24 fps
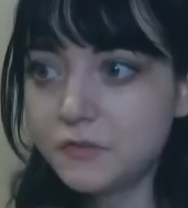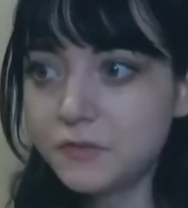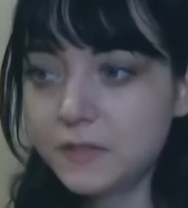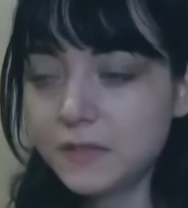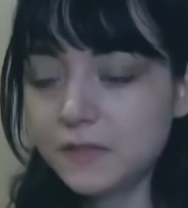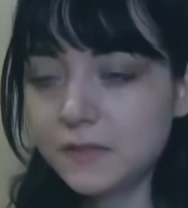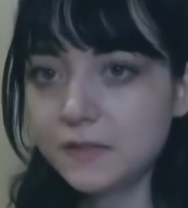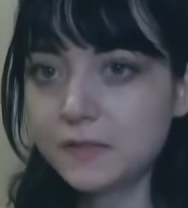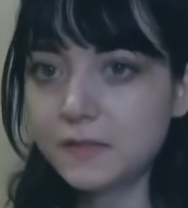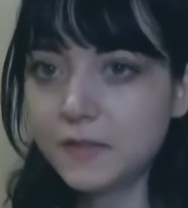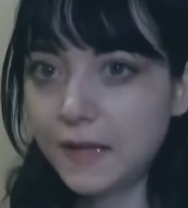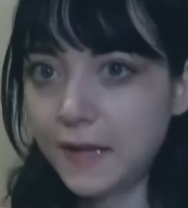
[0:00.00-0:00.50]

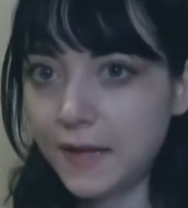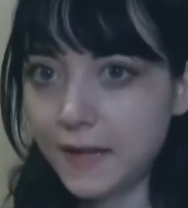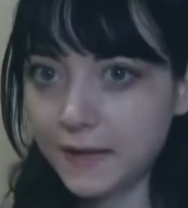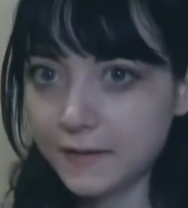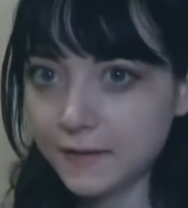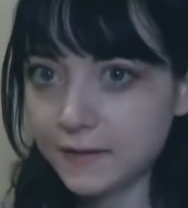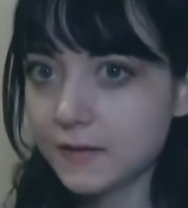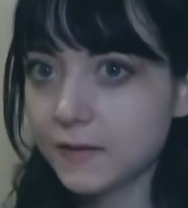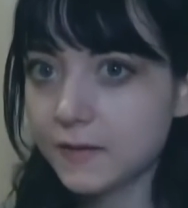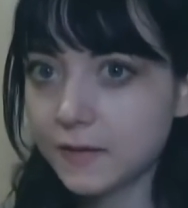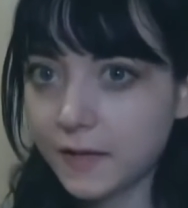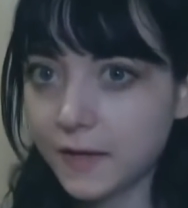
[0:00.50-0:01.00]
really
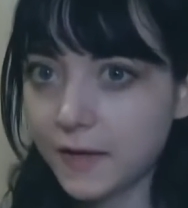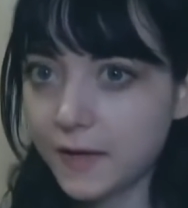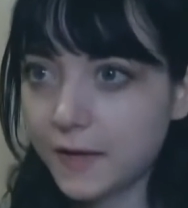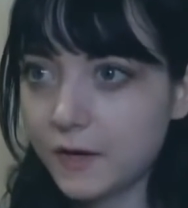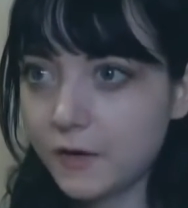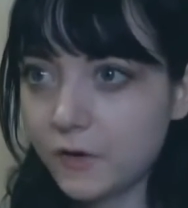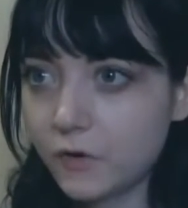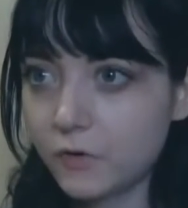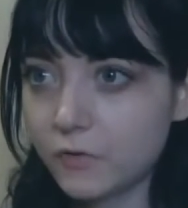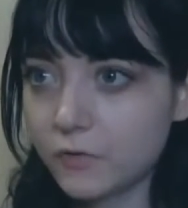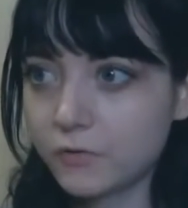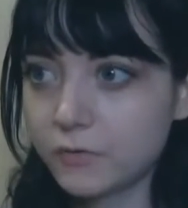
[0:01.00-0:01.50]
take
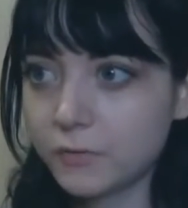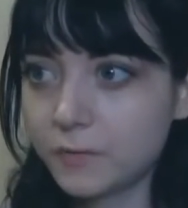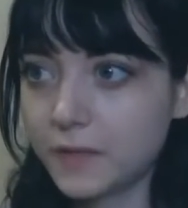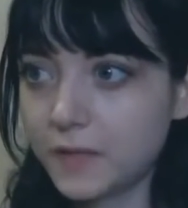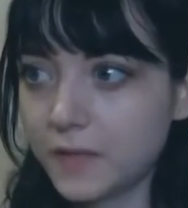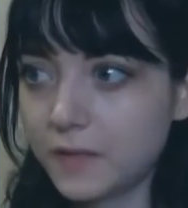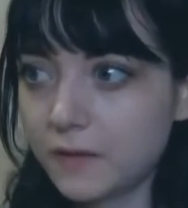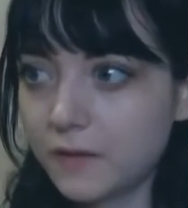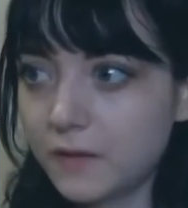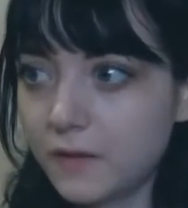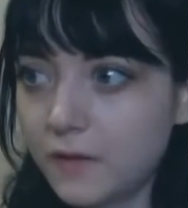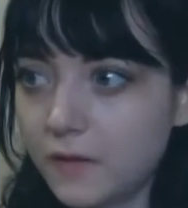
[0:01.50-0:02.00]
care of me.
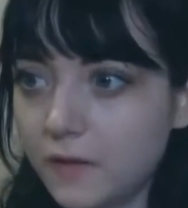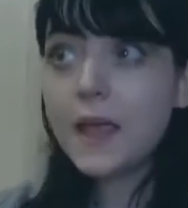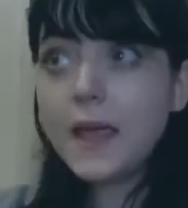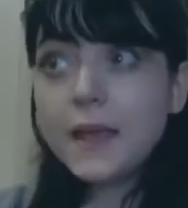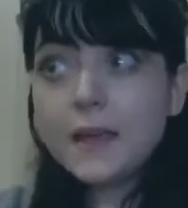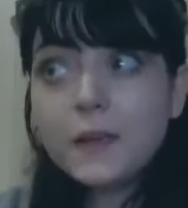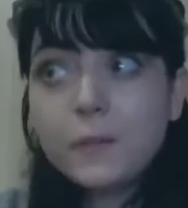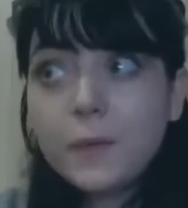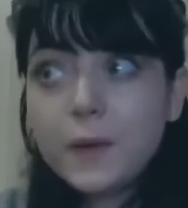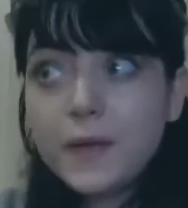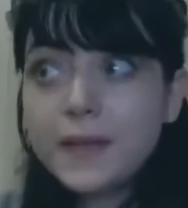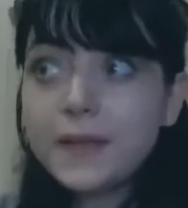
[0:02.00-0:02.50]

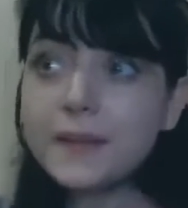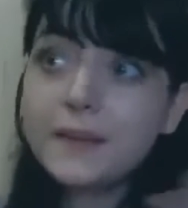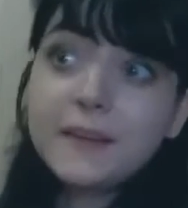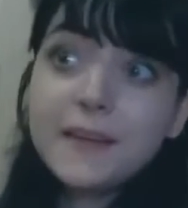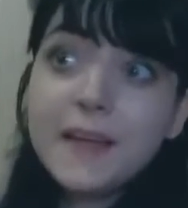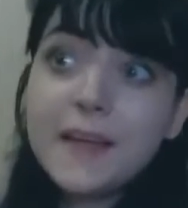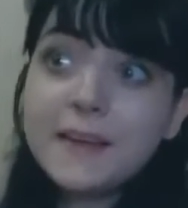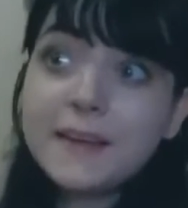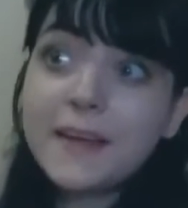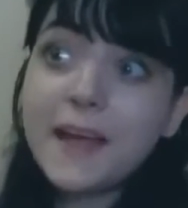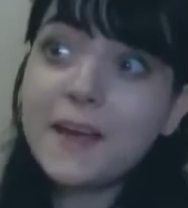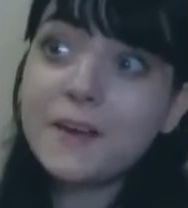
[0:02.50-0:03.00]
Anyway, in the
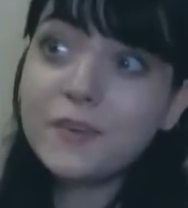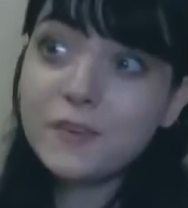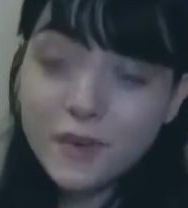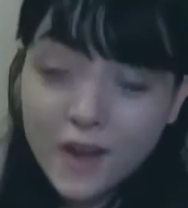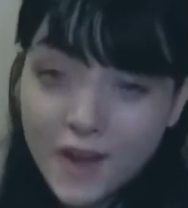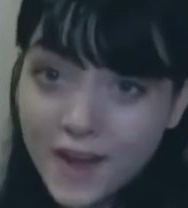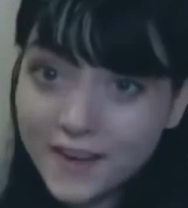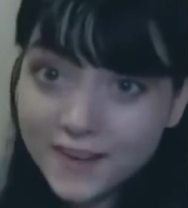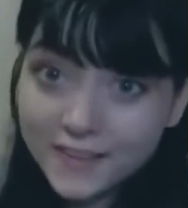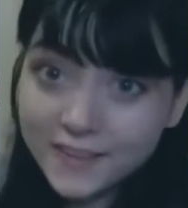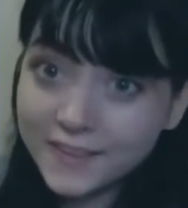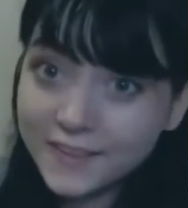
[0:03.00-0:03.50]
end,
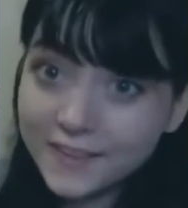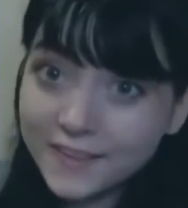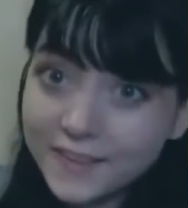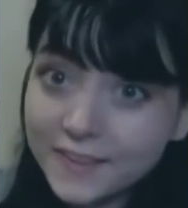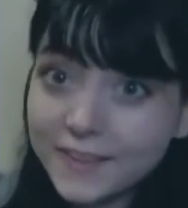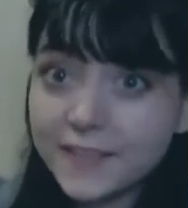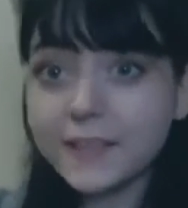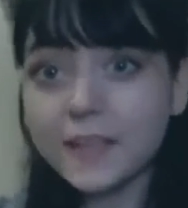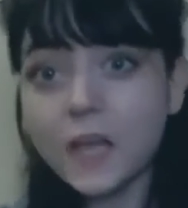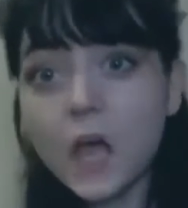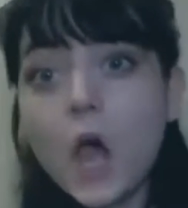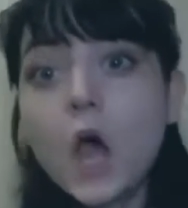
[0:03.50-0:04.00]

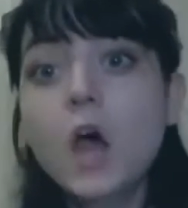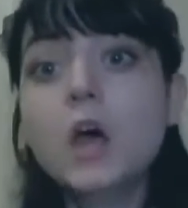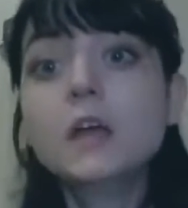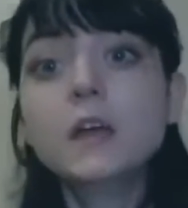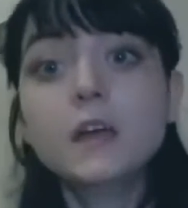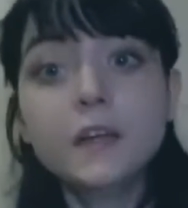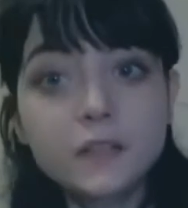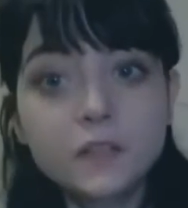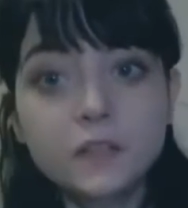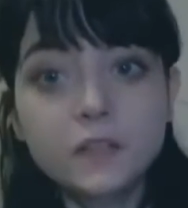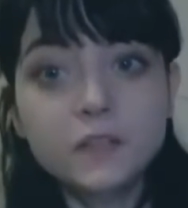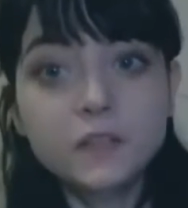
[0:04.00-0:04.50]
ironically,
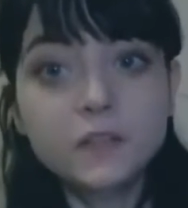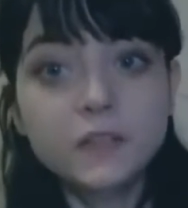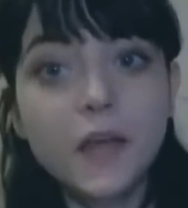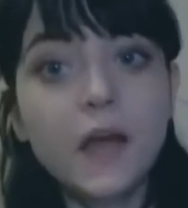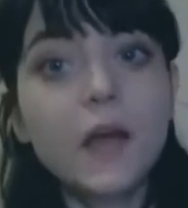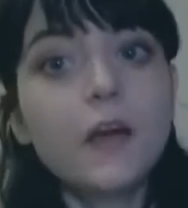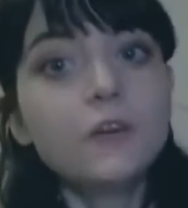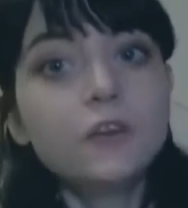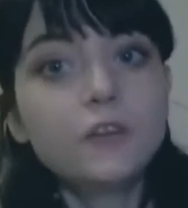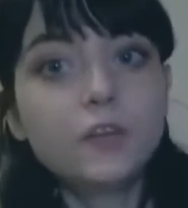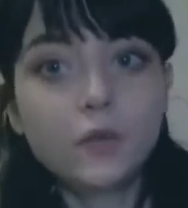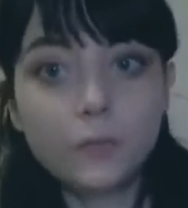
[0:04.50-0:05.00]
he turned
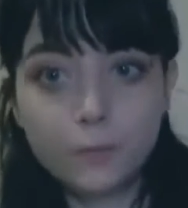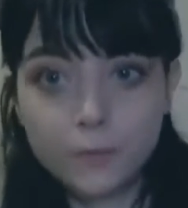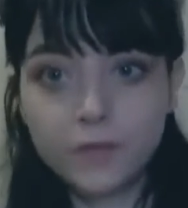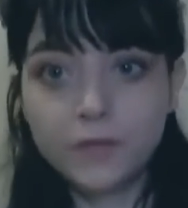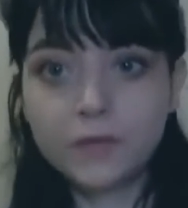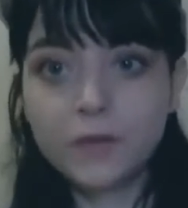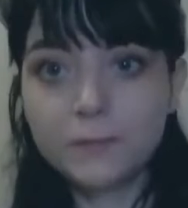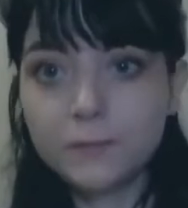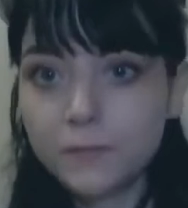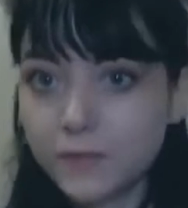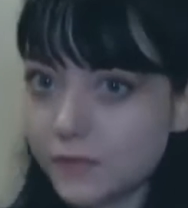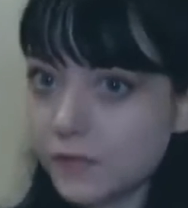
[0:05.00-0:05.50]
out to be
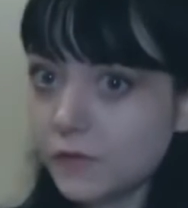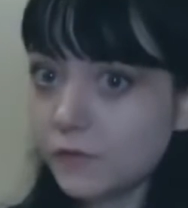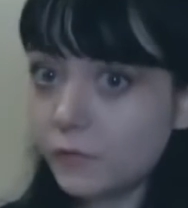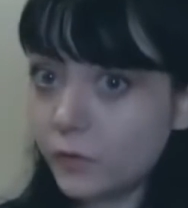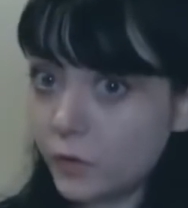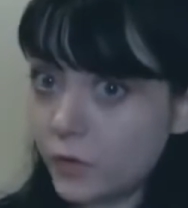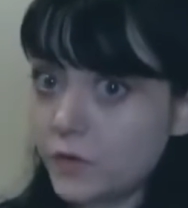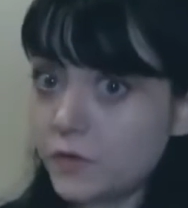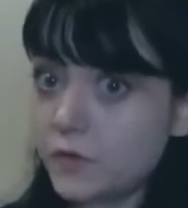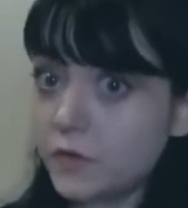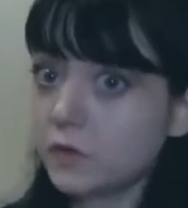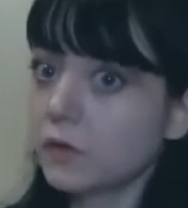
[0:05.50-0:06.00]
a mini
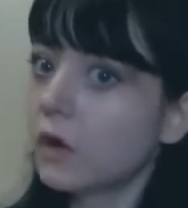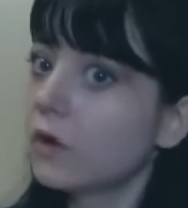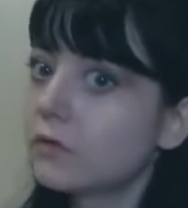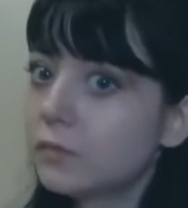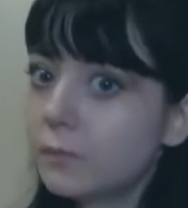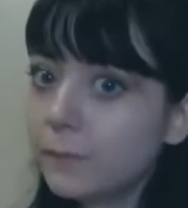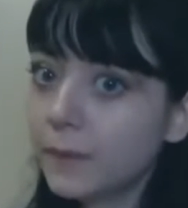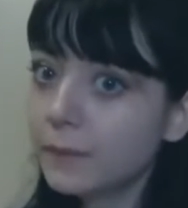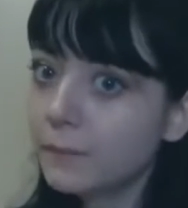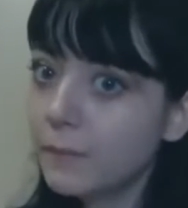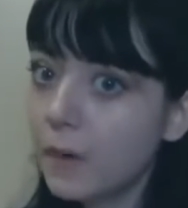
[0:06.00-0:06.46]
version of my